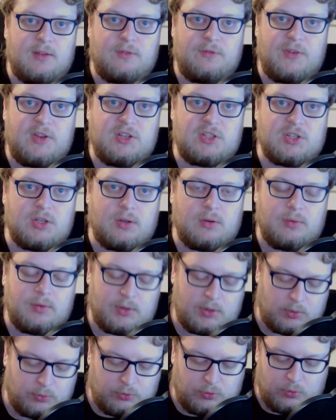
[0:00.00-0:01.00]
feature,
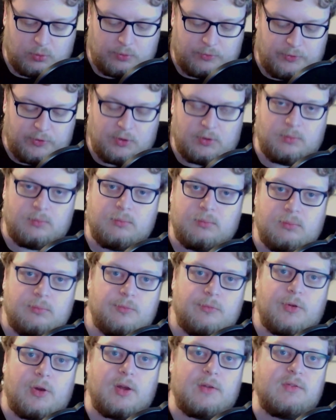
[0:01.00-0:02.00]
and I'll talk for
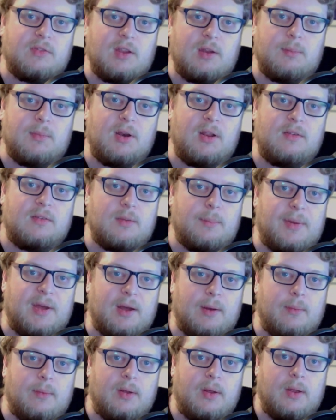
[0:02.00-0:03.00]
5-10 minutes
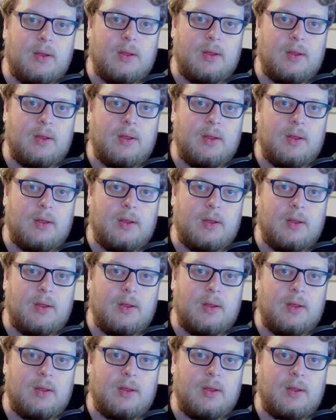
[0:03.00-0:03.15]
about